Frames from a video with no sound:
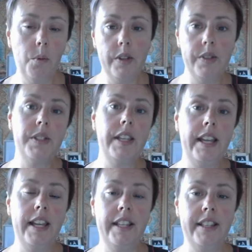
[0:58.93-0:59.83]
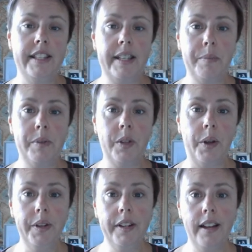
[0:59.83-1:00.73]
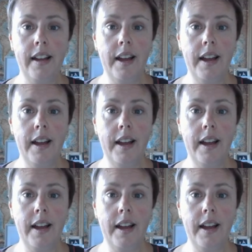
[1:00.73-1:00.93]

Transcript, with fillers: what you see in this episode,